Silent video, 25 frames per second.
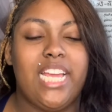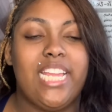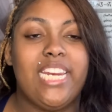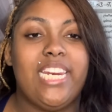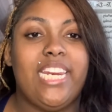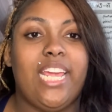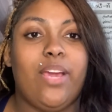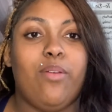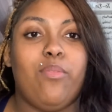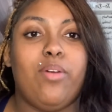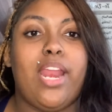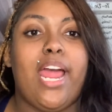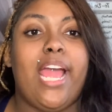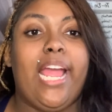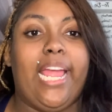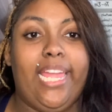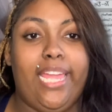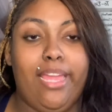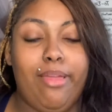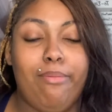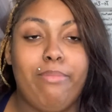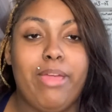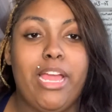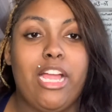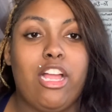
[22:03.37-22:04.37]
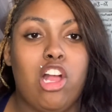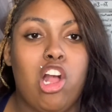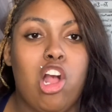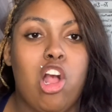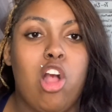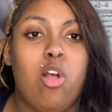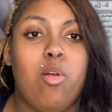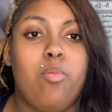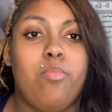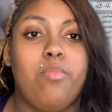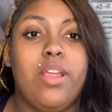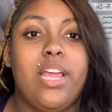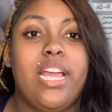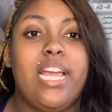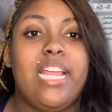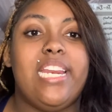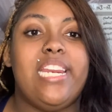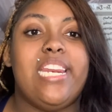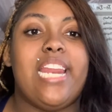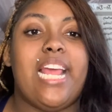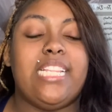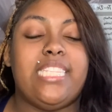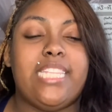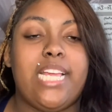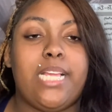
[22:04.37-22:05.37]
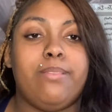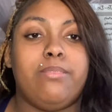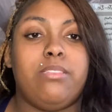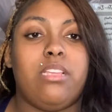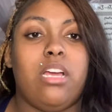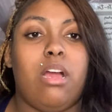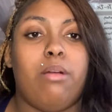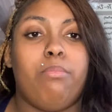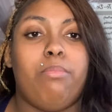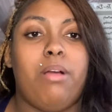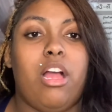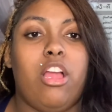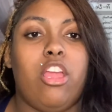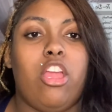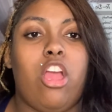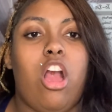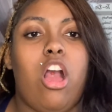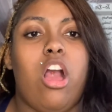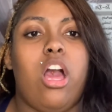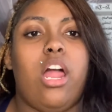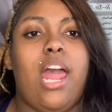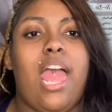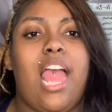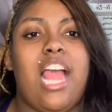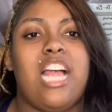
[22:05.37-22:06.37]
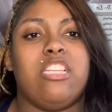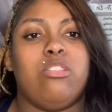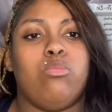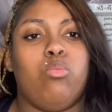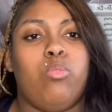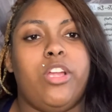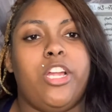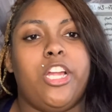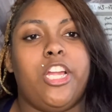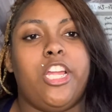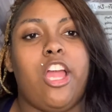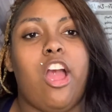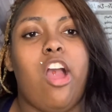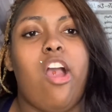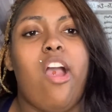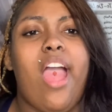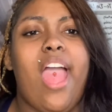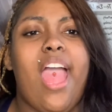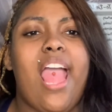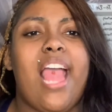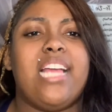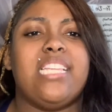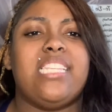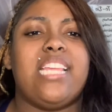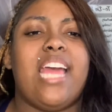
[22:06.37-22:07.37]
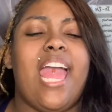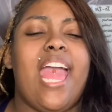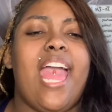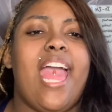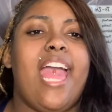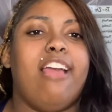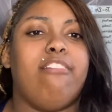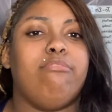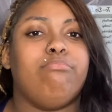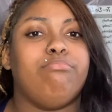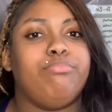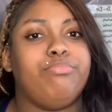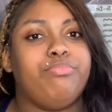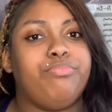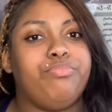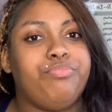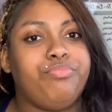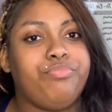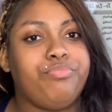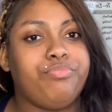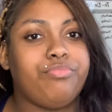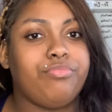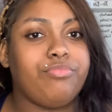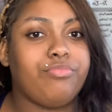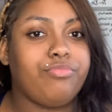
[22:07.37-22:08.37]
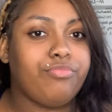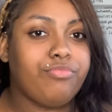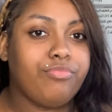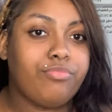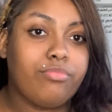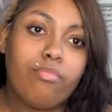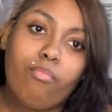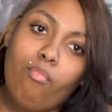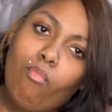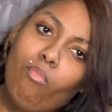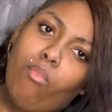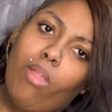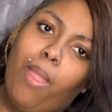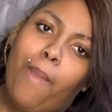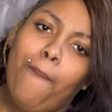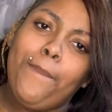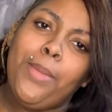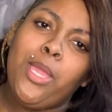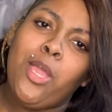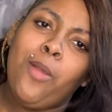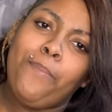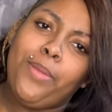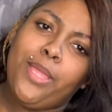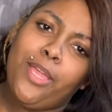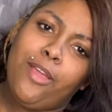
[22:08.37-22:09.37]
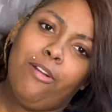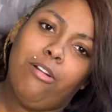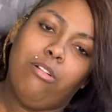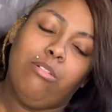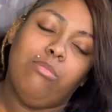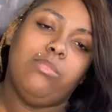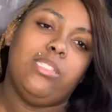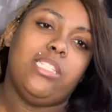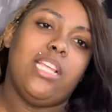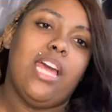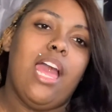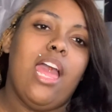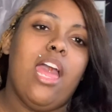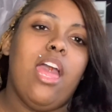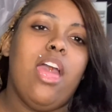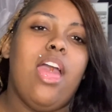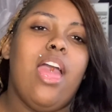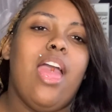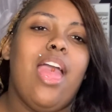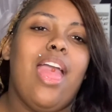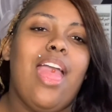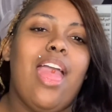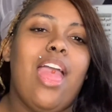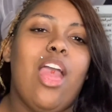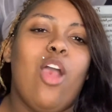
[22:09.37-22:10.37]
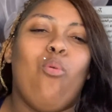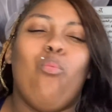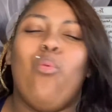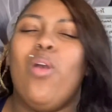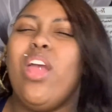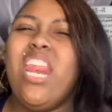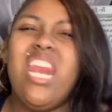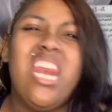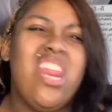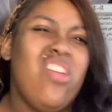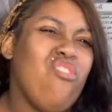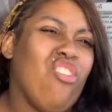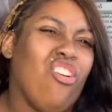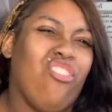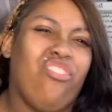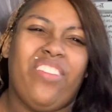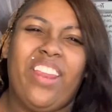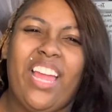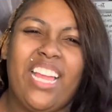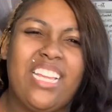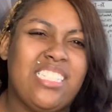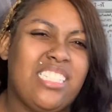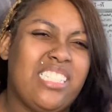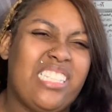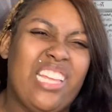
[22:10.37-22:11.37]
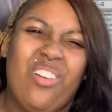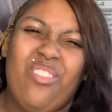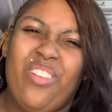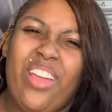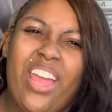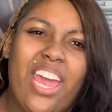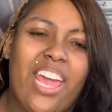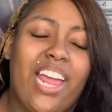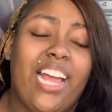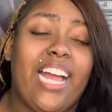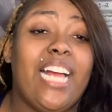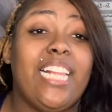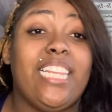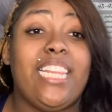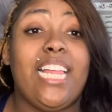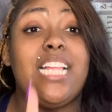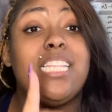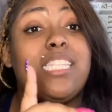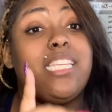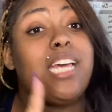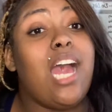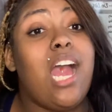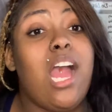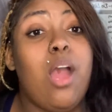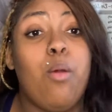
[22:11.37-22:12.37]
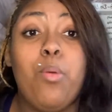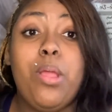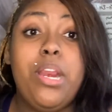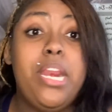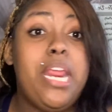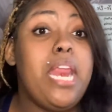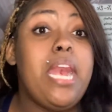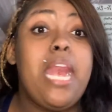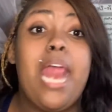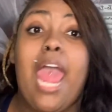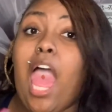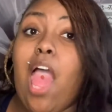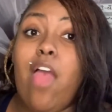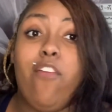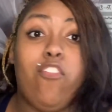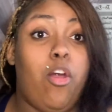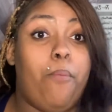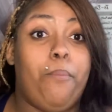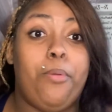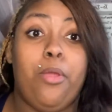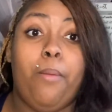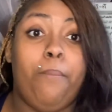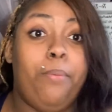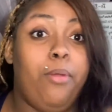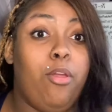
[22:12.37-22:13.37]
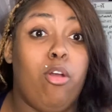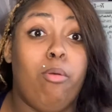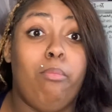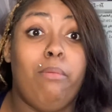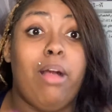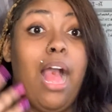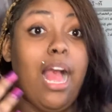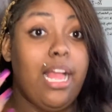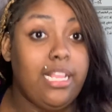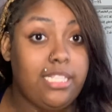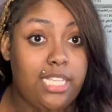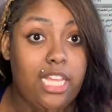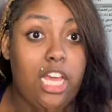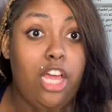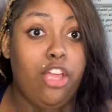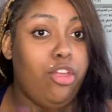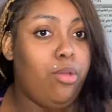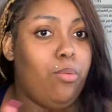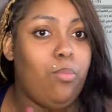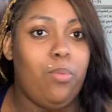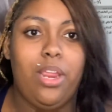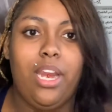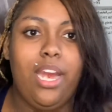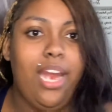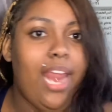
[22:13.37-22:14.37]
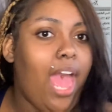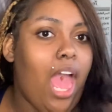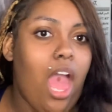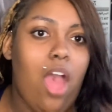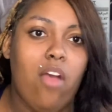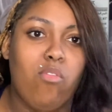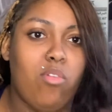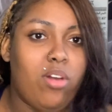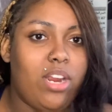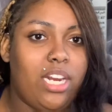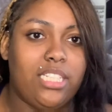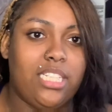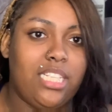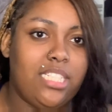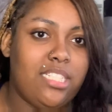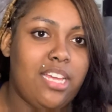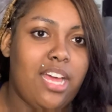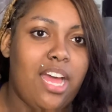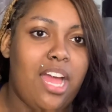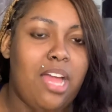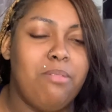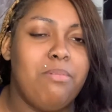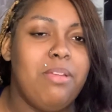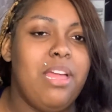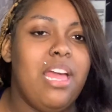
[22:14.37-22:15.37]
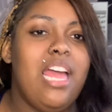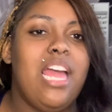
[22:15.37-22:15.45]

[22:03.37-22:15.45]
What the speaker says: Then when I get back home, they text me talking about y'all ass weird. Y'all ass had pum pum. We didn't even reflect to say we had. At that time, we didn't have no pum pum. I tell you, we didn't have one at the time.